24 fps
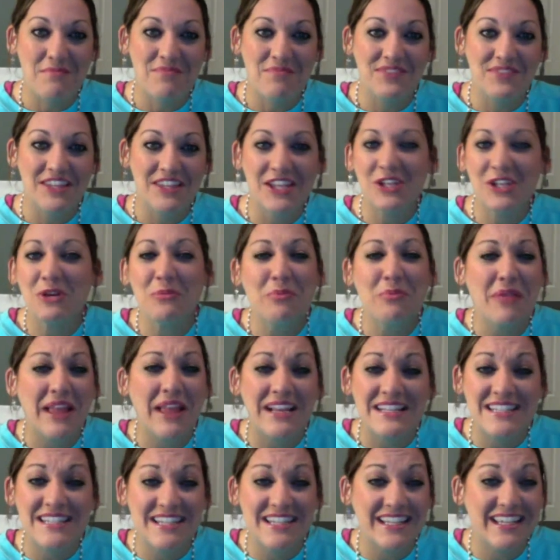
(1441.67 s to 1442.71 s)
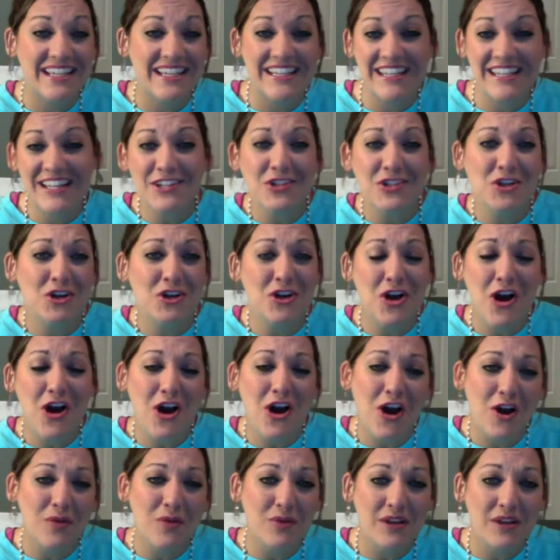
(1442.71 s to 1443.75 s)
get your plane ticket, get in your
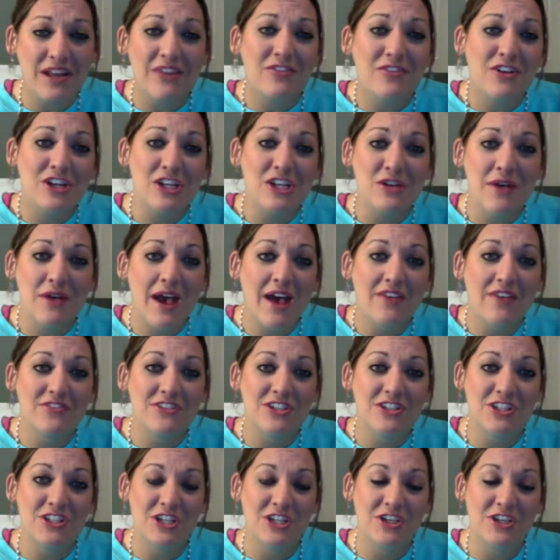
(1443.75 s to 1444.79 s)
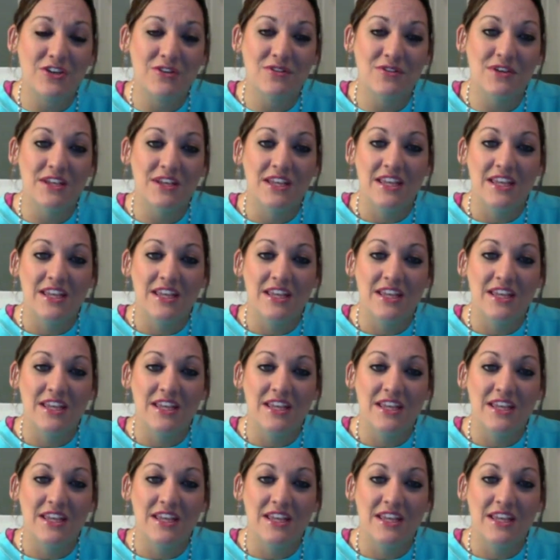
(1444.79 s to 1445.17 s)
car, whatever you have to do